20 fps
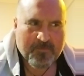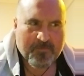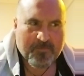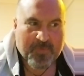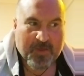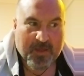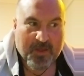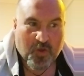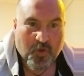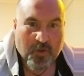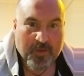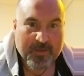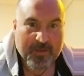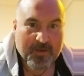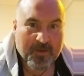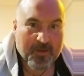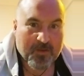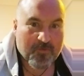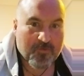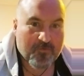But I
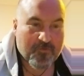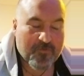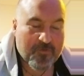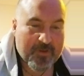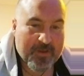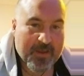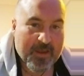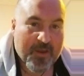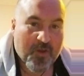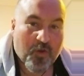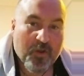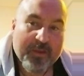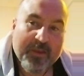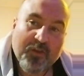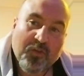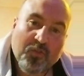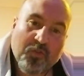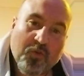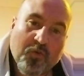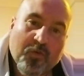can create, I
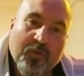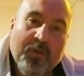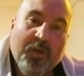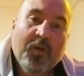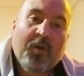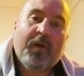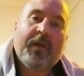can look.